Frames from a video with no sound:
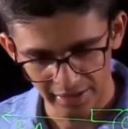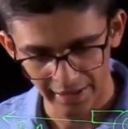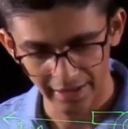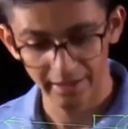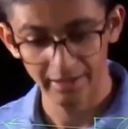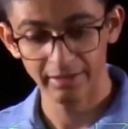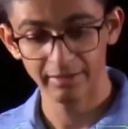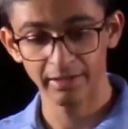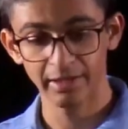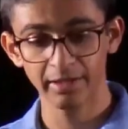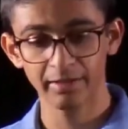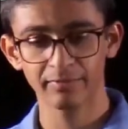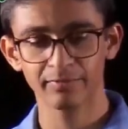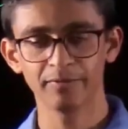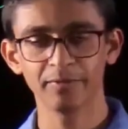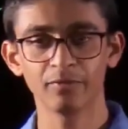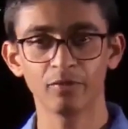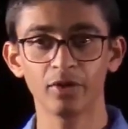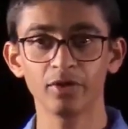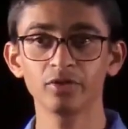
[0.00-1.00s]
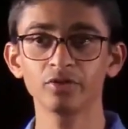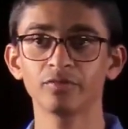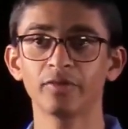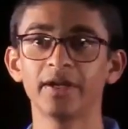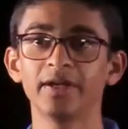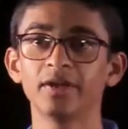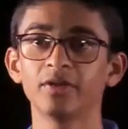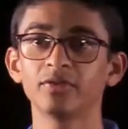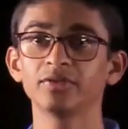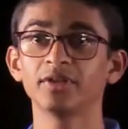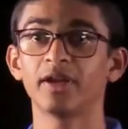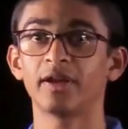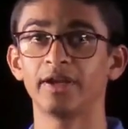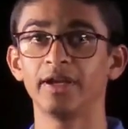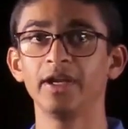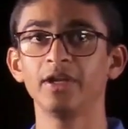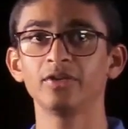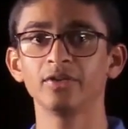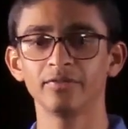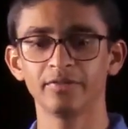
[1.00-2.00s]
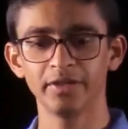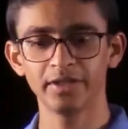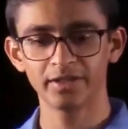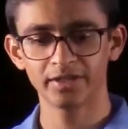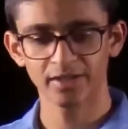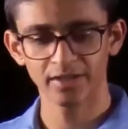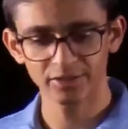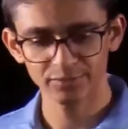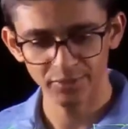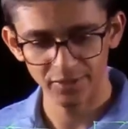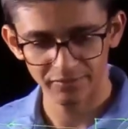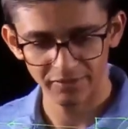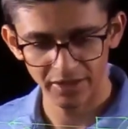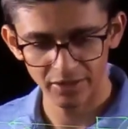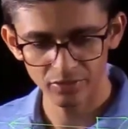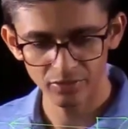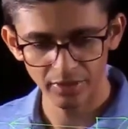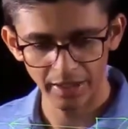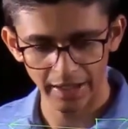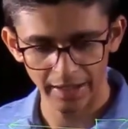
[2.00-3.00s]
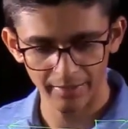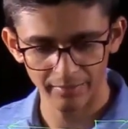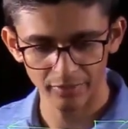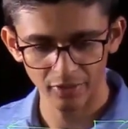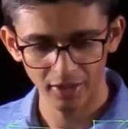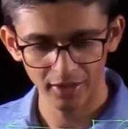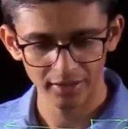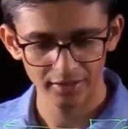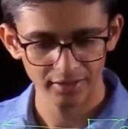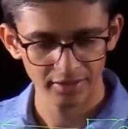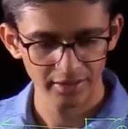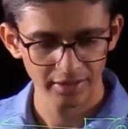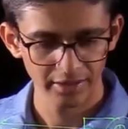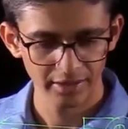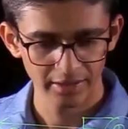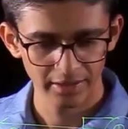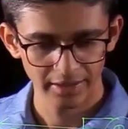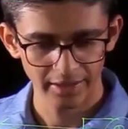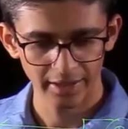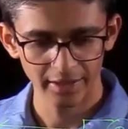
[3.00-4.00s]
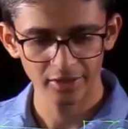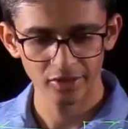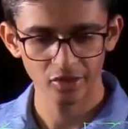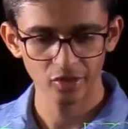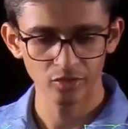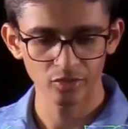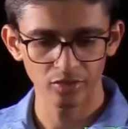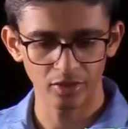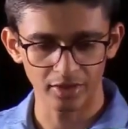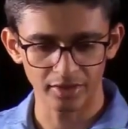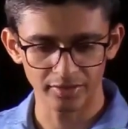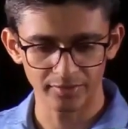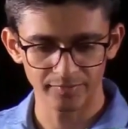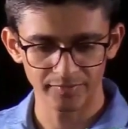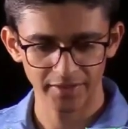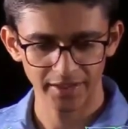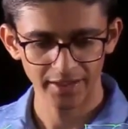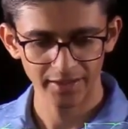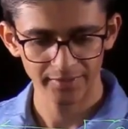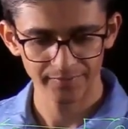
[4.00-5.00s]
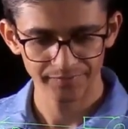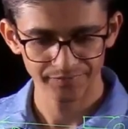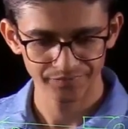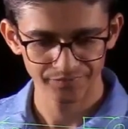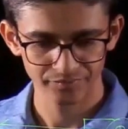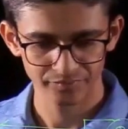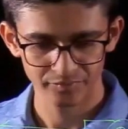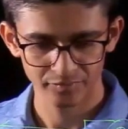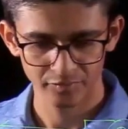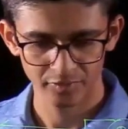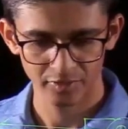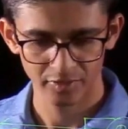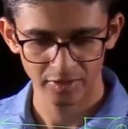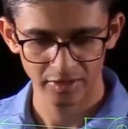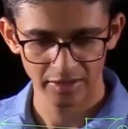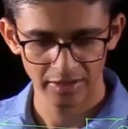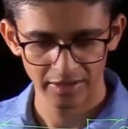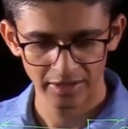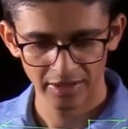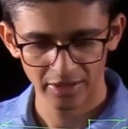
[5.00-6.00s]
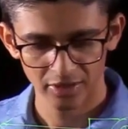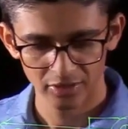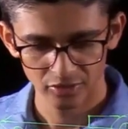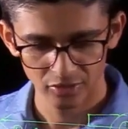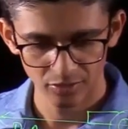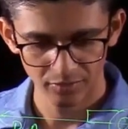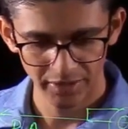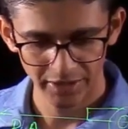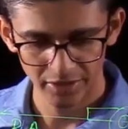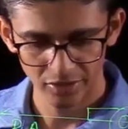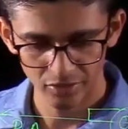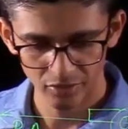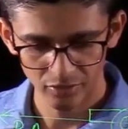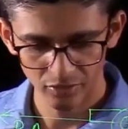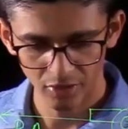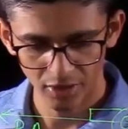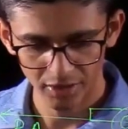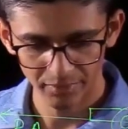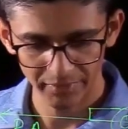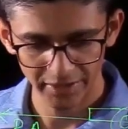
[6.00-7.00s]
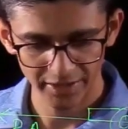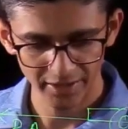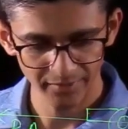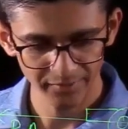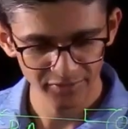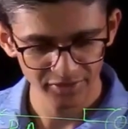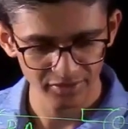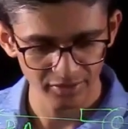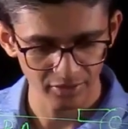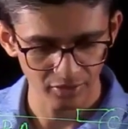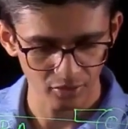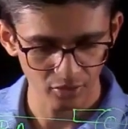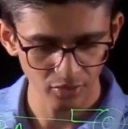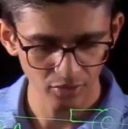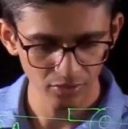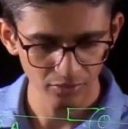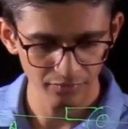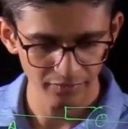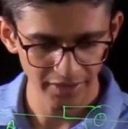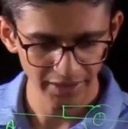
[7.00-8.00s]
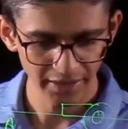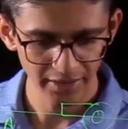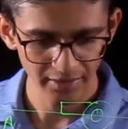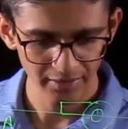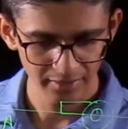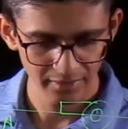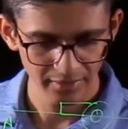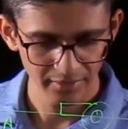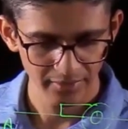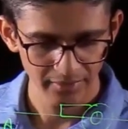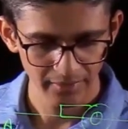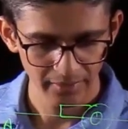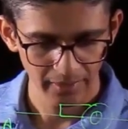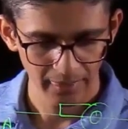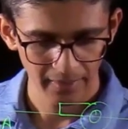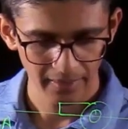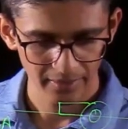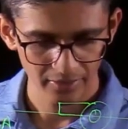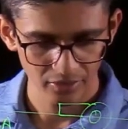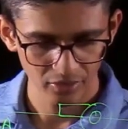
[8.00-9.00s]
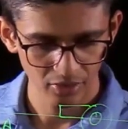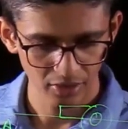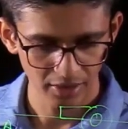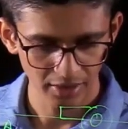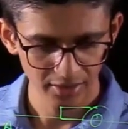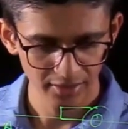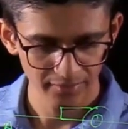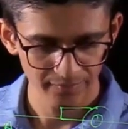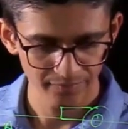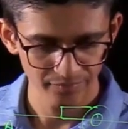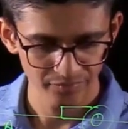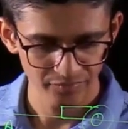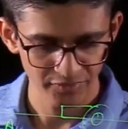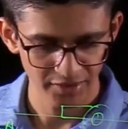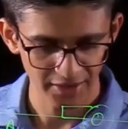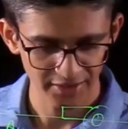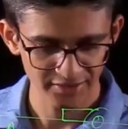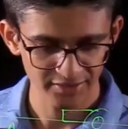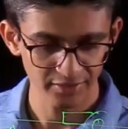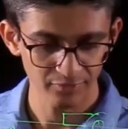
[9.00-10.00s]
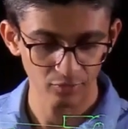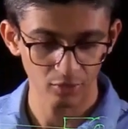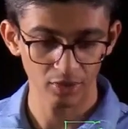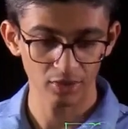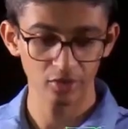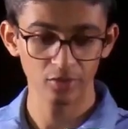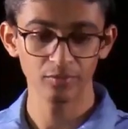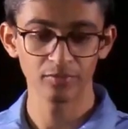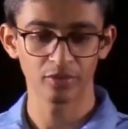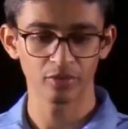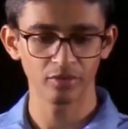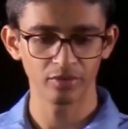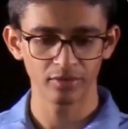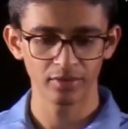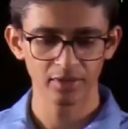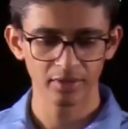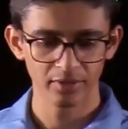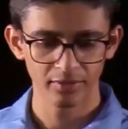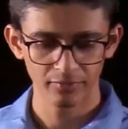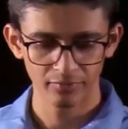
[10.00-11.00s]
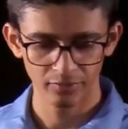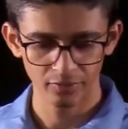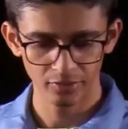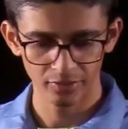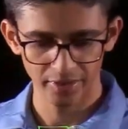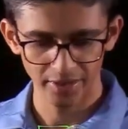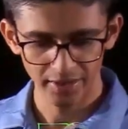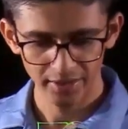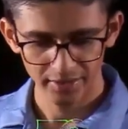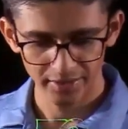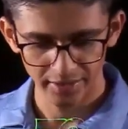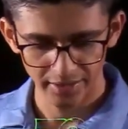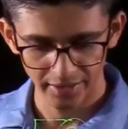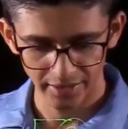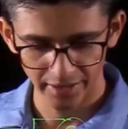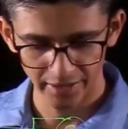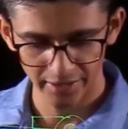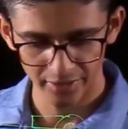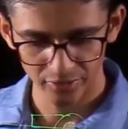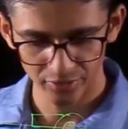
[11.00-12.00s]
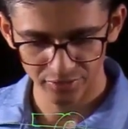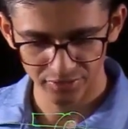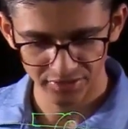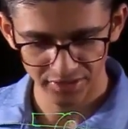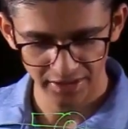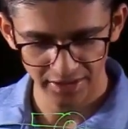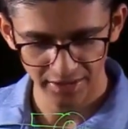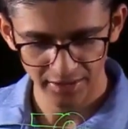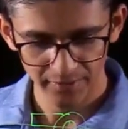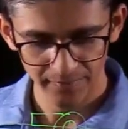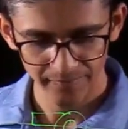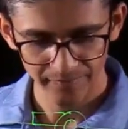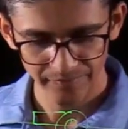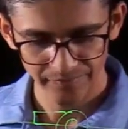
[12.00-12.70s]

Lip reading: and if we want to find out the rate of heat transfer, we'll do m dot and q dot, right? So my q dot becomes rho v dot, that's the volume flow rate, into C